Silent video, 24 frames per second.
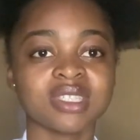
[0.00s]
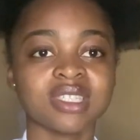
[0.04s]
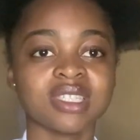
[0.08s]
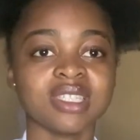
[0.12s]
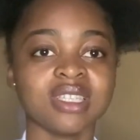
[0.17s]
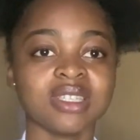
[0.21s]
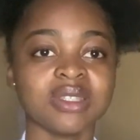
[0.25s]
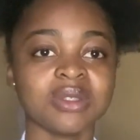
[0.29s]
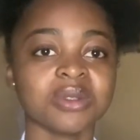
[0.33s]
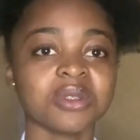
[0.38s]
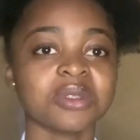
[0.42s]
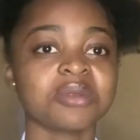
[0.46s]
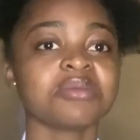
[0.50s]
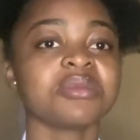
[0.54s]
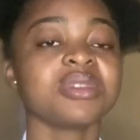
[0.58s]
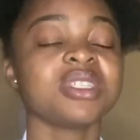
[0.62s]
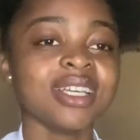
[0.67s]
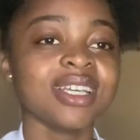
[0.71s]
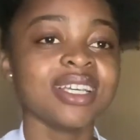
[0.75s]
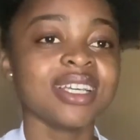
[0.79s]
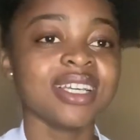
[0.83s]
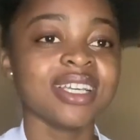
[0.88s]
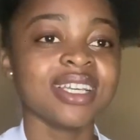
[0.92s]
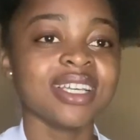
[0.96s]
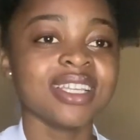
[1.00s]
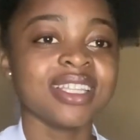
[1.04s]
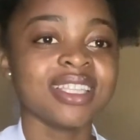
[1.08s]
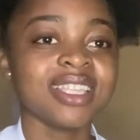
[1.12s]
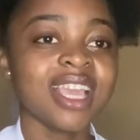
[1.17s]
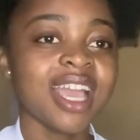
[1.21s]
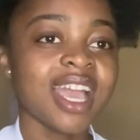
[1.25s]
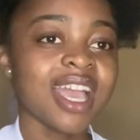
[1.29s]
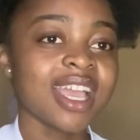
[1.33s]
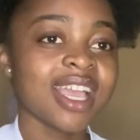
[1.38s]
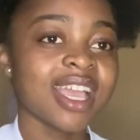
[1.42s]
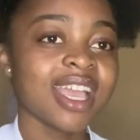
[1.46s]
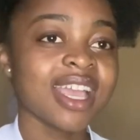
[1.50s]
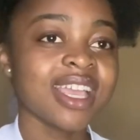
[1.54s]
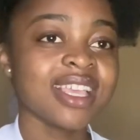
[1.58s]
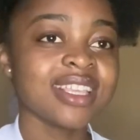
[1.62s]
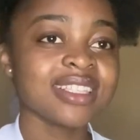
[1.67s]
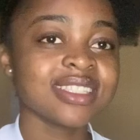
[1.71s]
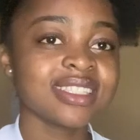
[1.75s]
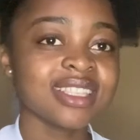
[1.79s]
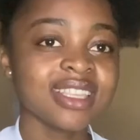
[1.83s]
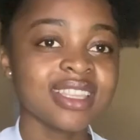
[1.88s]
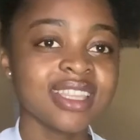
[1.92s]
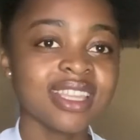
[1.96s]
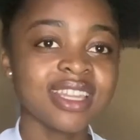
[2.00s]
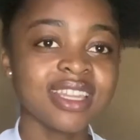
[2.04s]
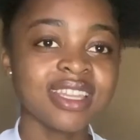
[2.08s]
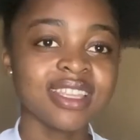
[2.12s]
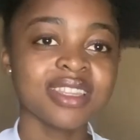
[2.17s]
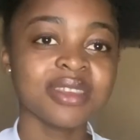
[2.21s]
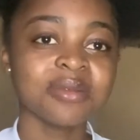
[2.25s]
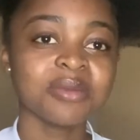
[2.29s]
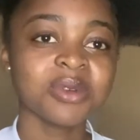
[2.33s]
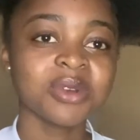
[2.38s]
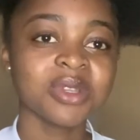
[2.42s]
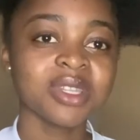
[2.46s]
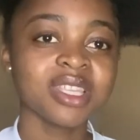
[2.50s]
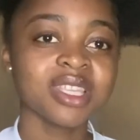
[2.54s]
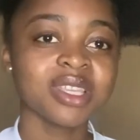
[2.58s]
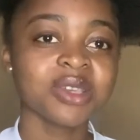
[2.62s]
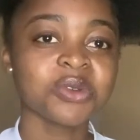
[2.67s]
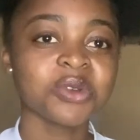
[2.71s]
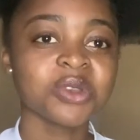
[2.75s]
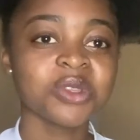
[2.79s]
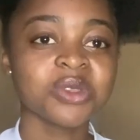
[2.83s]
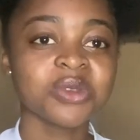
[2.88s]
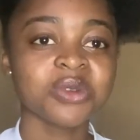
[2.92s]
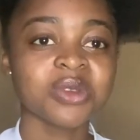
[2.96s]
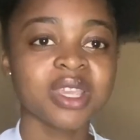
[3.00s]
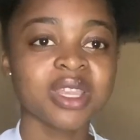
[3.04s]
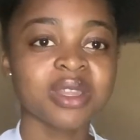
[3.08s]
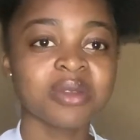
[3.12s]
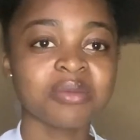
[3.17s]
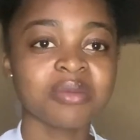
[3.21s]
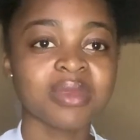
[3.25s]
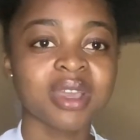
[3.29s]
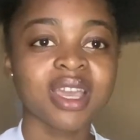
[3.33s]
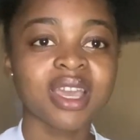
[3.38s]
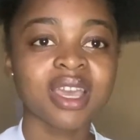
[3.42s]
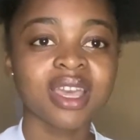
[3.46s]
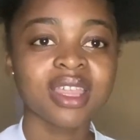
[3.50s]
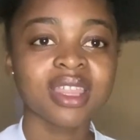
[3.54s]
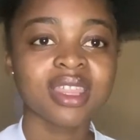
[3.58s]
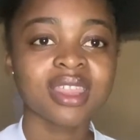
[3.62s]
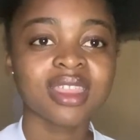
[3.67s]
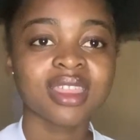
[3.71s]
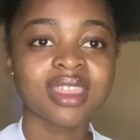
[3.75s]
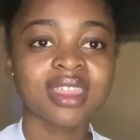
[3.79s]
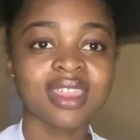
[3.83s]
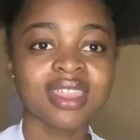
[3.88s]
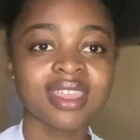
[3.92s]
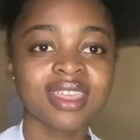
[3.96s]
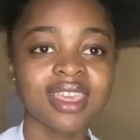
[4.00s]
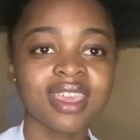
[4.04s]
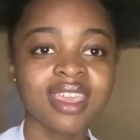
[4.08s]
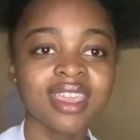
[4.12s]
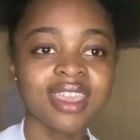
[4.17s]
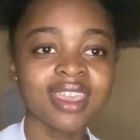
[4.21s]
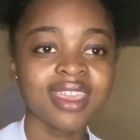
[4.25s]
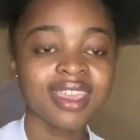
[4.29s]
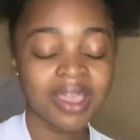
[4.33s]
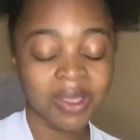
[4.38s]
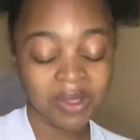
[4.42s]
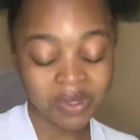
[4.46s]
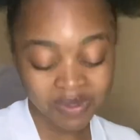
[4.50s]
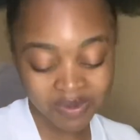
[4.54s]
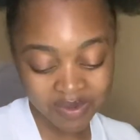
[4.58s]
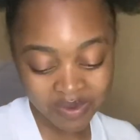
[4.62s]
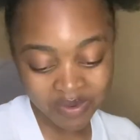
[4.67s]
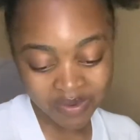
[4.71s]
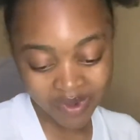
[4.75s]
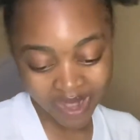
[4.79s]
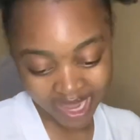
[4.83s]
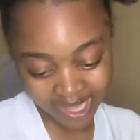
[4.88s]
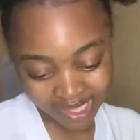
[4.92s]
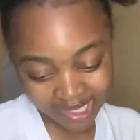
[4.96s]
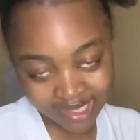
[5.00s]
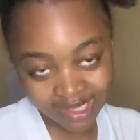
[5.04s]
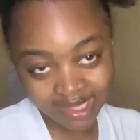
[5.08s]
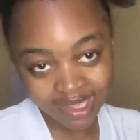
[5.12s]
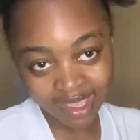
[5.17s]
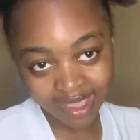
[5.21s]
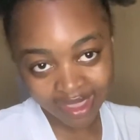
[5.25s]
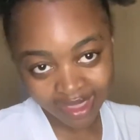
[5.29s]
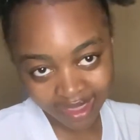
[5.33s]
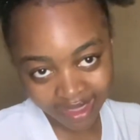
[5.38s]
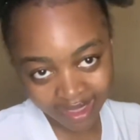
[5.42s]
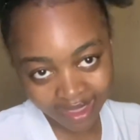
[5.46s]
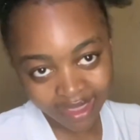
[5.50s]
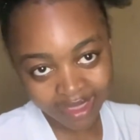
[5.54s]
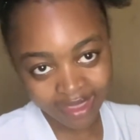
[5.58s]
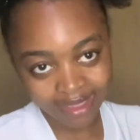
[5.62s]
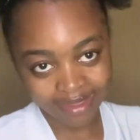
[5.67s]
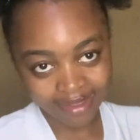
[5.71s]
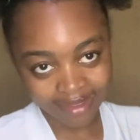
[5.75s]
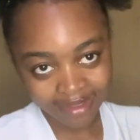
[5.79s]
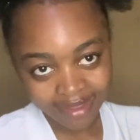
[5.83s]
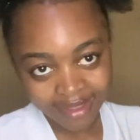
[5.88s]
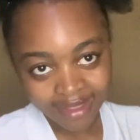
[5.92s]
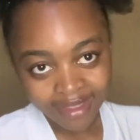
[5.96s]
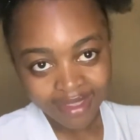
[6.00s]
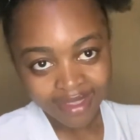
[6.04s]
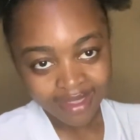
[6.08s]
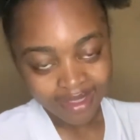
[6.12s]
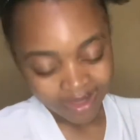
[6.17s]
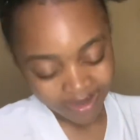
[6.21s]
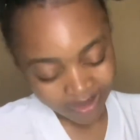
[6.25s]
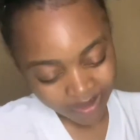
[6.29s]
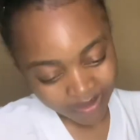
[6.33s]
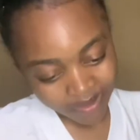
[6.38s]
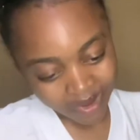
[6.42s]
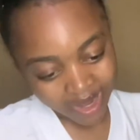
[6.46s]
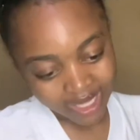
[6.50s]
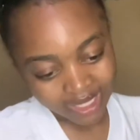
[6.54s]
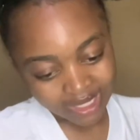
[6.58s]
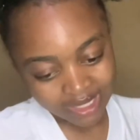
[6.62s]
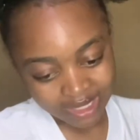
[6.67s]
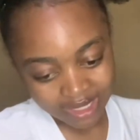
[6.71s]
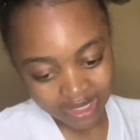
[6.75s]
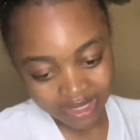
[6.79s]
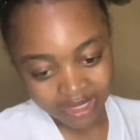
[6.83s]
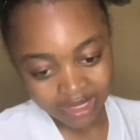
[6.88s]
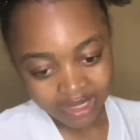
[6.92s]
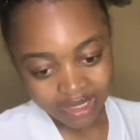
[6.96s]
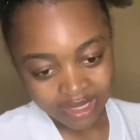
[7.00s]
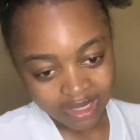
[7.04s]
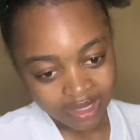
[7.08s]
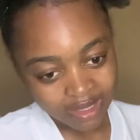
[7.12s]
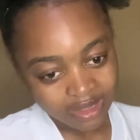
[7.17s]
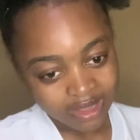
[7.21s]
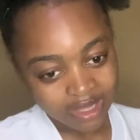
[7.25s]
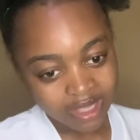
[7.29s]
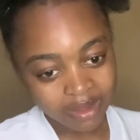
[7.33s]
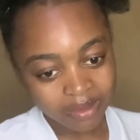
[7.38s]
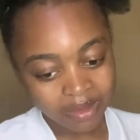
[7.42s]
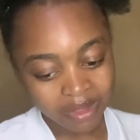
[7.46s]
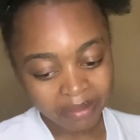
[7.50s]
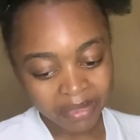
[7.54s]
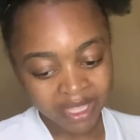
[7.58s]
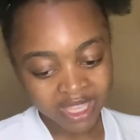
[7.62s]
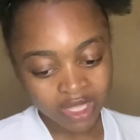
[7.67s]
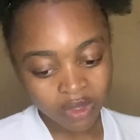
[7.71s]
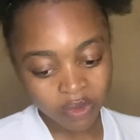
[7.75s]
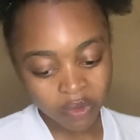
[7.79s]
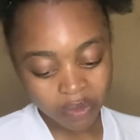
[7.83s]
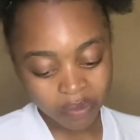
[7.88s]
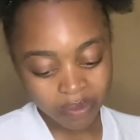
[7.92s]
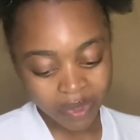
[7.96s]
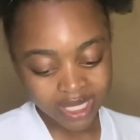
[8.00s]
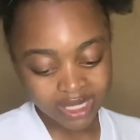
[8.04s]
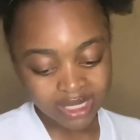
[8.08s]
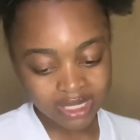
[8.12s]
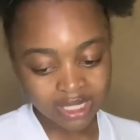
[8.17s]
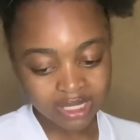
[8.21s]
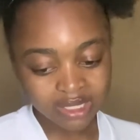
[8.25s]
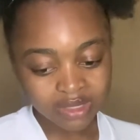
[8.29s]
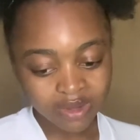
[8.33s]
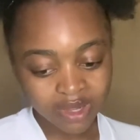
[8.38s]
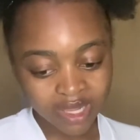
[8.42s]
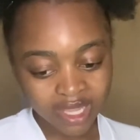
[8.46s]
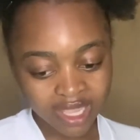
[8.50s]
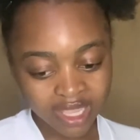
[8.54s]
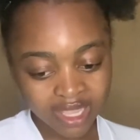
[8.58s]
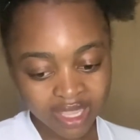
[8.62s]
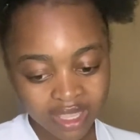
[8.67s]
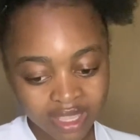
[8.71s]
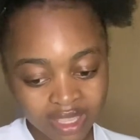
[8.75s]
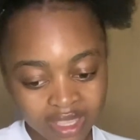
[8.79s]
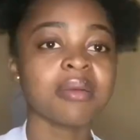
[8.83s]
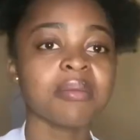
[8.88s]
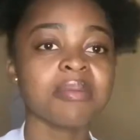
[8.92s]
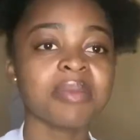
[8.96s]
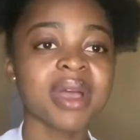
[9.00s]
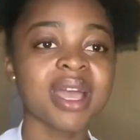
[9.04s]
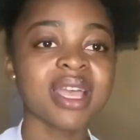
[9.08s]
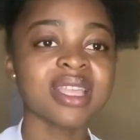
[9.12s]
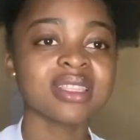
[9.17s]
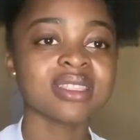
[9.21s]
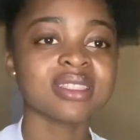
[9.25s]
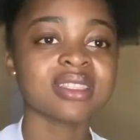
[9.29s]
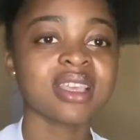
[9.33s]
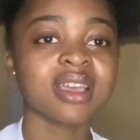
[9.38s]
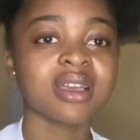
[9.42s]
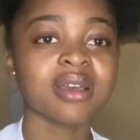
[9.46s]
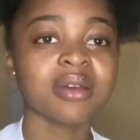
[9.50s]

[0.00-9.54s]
He taught me. Yeah, guys. And then in the morning, went to write math. I was rewriting. But the good part is that, okay, some parts,